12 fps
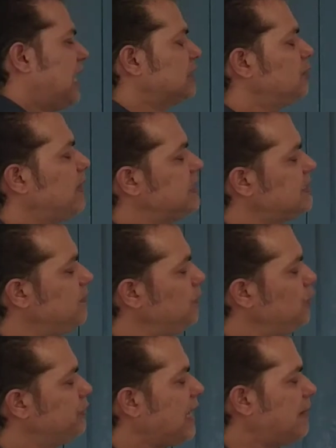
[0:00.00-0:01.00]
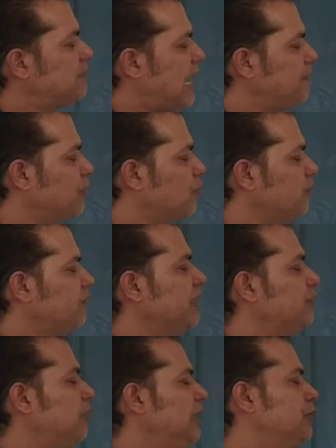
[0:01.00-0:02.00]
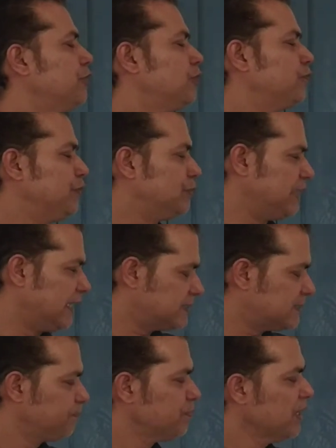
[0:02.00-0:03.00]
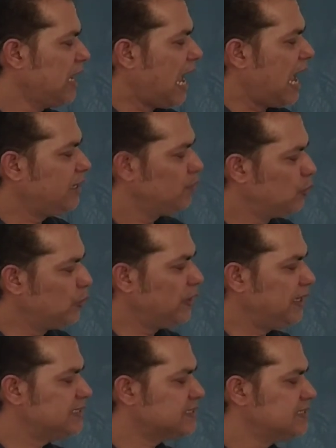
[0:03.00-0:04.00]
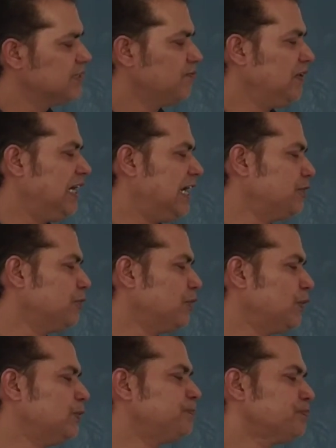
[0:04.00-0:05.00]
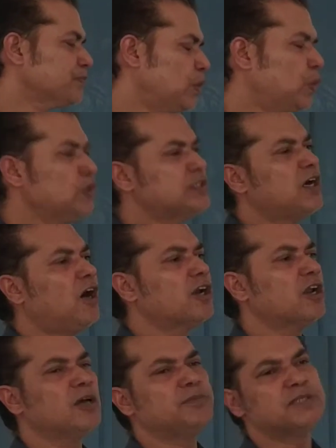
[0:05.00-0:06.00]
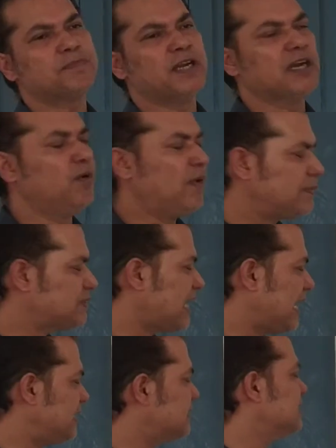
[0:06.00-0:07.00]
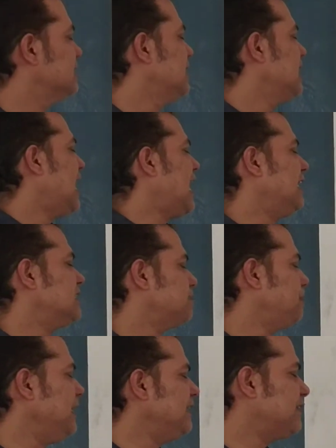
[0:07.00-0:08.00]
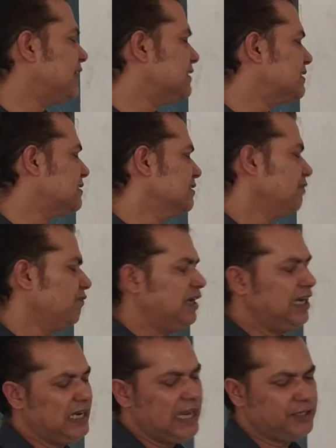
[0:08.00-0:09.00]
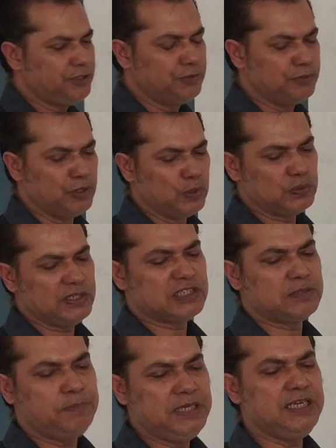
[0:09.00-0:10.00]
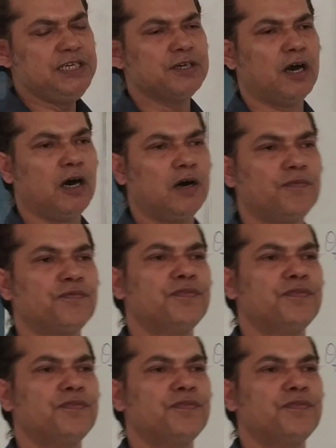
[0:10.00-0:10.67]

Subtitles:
Otherwise, if you type the ipconfig, it will let you know few things. And will let you know who is the owner of this particular website. And a speed test will let you know the speed of